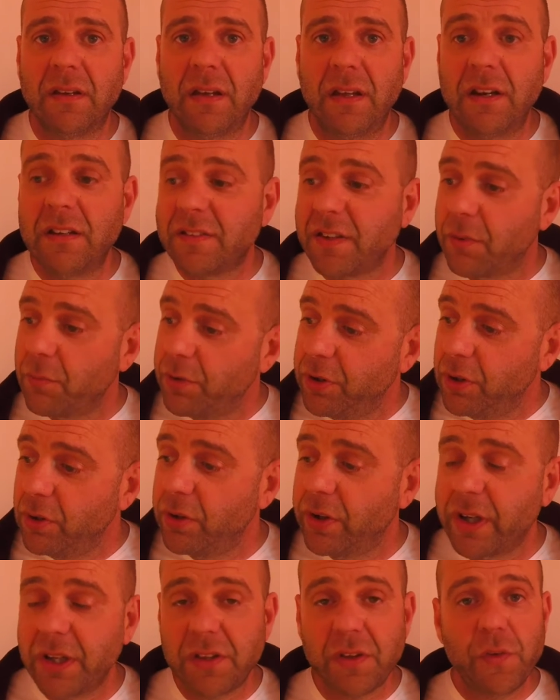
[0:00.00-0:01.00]
And it's like, when you
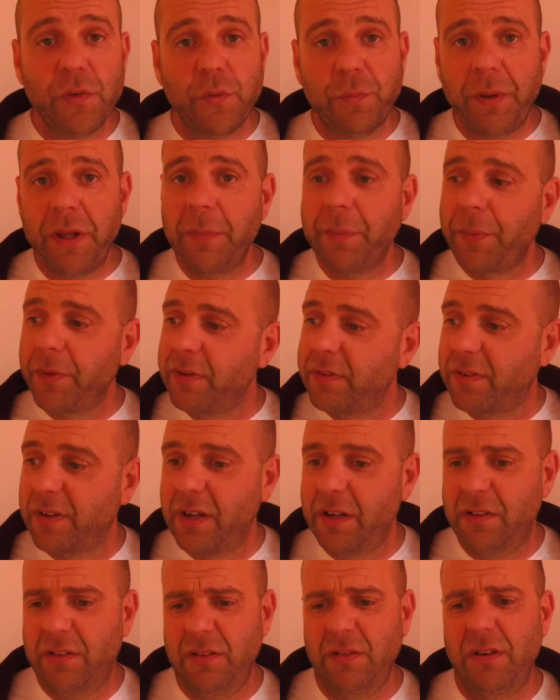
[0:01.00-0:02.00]
look at those people, it's
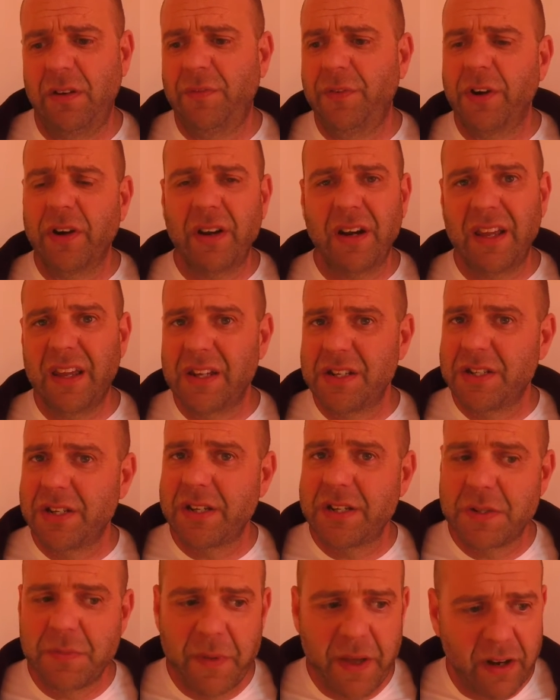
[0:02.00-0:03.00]
like, dude, if you're gonna get
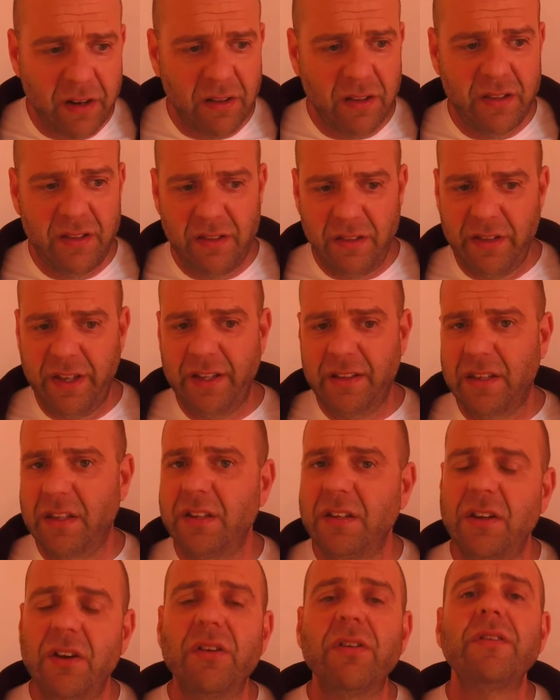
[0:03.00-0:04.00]
judgmental, and like,
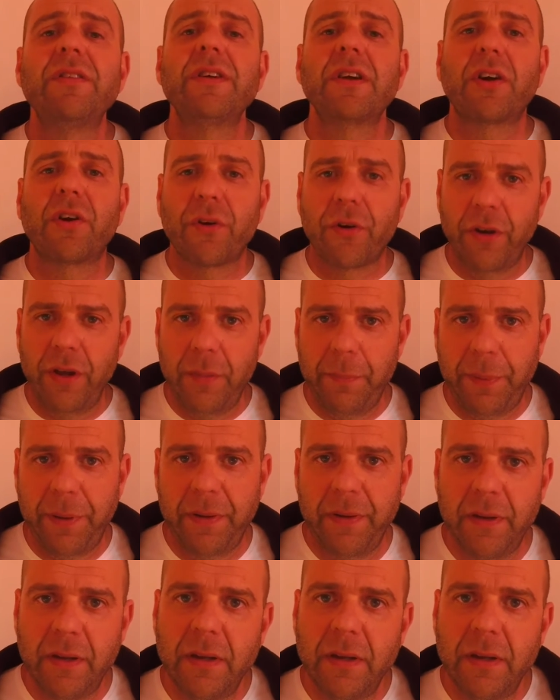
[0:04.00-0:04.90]
then you're the creep.